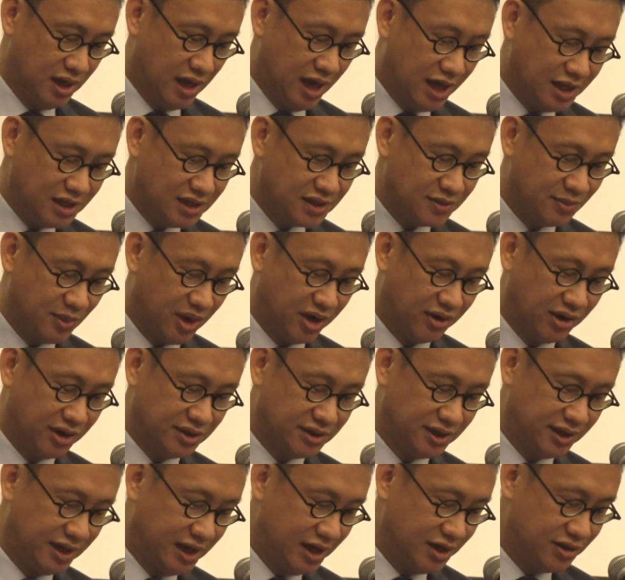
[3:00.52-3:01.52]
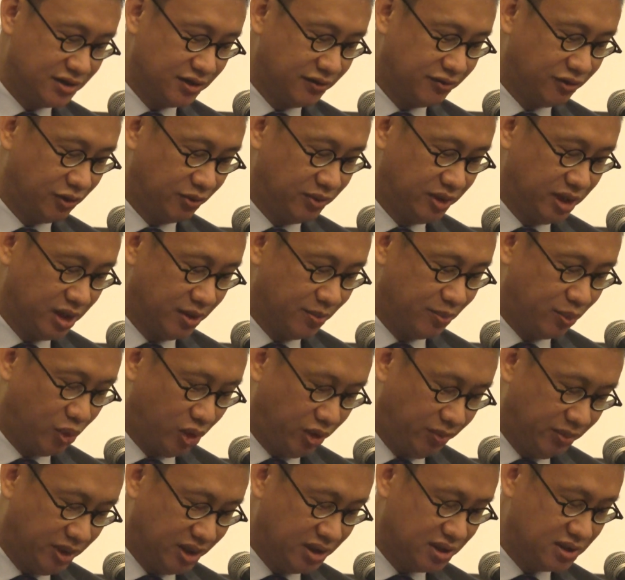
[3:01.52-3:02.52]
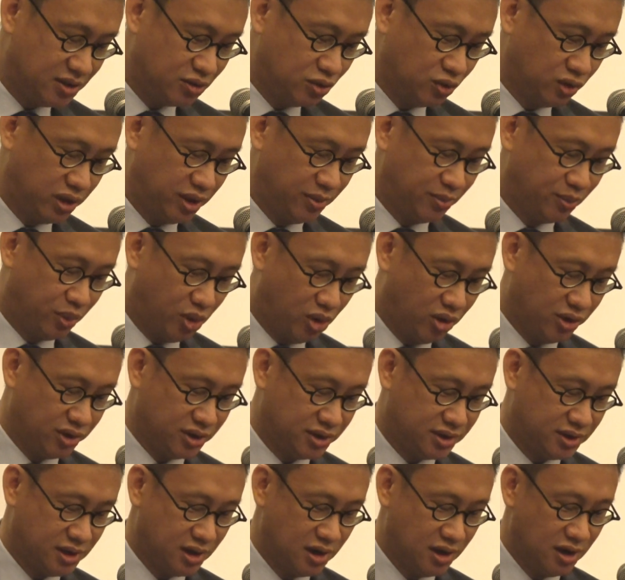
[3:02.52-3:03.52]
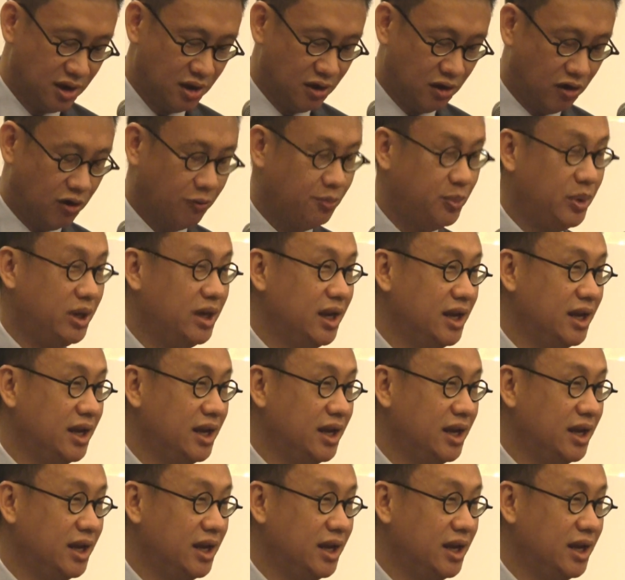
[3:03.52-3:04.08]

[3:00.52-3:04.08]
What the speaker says: Hence my resignation from the appointments to the boards of